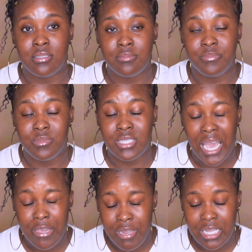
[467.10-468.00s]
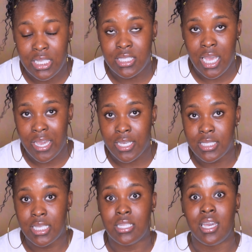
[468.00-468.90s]
directly targeting
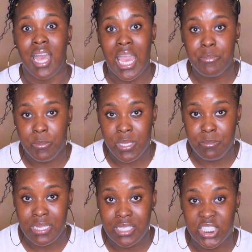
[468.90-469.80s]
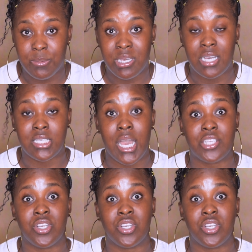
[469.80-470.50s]
hyperpigmentation because they actually